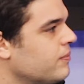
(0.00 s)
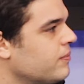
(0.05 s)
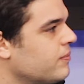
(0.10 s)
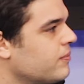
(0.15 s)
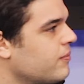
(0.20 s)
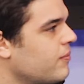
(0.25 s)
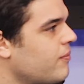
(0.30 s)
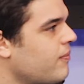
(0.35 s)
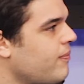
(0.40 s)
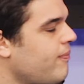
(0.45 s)

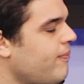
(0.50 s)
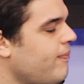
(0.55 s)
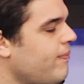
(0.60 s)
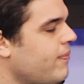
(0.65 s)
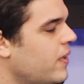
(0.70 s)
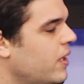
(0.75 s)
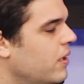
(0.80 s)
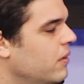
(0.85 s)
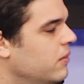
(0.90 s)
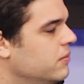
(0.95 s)

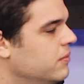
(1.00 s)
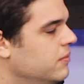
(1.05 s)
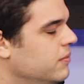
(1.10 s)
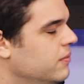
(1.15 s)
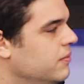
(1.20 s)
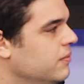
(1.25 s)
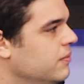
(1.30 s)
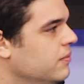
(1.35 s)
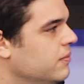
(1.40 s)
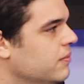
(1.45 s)

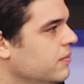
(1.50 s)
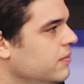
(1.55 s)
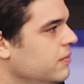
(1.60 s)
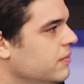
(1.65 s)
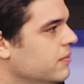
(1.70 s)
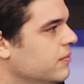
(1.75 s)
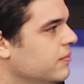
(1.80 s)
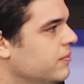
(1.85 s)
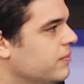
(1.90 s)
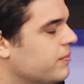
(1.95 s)

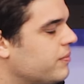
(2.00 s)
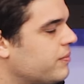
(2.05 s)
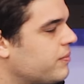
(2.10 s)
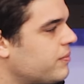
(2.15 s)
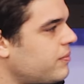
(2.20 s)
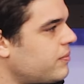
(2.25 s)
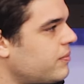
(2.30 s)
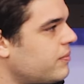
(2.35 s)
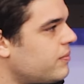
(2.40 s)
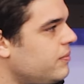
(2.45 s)

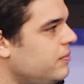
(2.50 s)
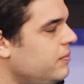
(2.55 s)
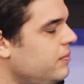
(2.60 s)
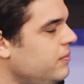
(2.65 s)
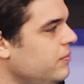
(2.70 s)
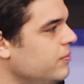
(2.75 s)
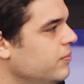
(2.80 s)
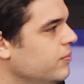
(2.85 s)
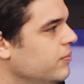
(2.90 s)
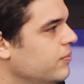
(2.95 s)

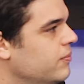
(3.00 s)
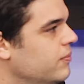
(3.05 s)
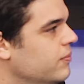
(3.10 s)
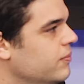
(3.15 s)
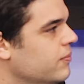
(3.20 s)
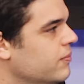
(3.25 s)
(not speaking)